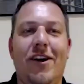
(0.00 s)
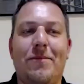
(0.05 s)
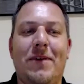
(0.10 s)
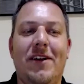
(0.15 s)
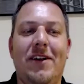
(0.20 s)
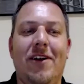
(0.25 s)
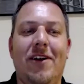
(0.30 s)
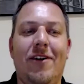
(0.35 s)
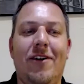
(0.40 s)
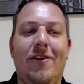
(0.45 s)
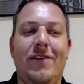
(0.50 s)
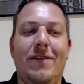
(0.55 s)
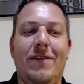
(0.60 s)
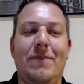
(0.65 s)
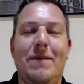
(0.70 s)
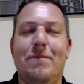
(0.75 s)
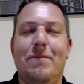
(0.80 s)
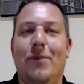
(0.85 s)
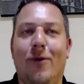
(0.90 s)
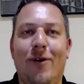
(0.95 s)
can not only be
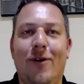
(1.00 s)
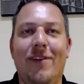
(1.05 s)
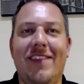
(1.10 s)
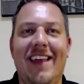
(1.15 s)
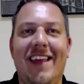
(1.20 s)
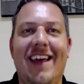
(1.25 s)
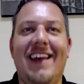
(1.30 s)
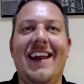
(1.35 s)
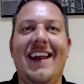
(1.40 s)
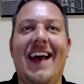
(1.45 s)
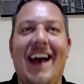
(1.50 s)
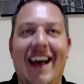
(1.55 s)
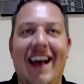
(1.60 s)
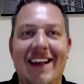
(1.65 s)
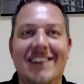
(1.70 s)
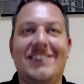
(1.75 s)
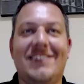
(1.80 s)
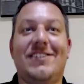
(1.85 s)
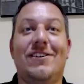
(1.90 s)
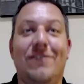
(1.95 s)
born then
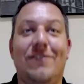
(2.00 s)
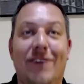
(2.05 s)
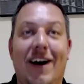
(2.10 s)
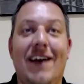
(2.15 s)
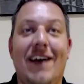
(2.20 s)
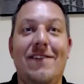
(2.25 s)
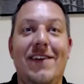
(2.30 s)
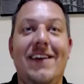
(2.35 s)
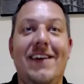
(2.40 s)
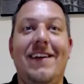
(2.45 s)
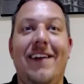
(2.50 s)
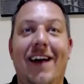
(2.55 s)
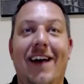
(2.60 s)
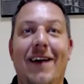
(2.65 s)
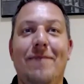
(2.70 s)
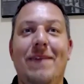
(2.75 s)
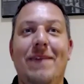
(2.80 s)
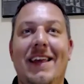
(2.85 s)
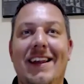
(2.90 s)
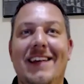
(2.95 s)
and survive it, I
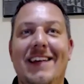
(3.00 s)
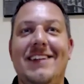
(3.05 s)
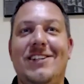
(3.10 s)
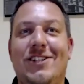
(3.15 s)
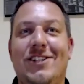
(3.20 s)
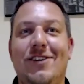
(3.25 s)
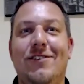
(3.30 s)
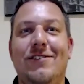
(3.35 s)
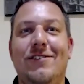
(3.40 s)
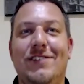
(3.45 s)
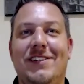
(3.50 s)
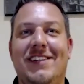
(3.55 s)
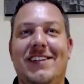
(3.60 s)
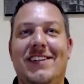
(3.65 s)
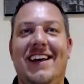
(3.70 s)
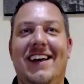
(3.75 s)
mean, it shows,